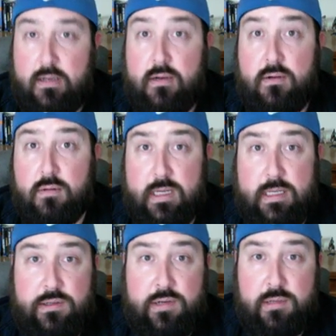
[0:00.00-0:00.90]
Or again,
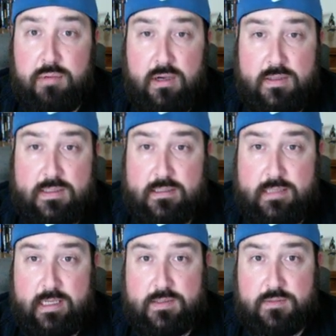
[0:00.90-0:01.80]
you can pause it and
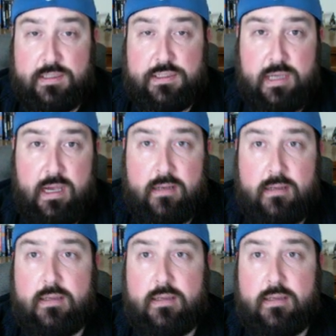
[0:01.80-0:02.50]
take a screenshot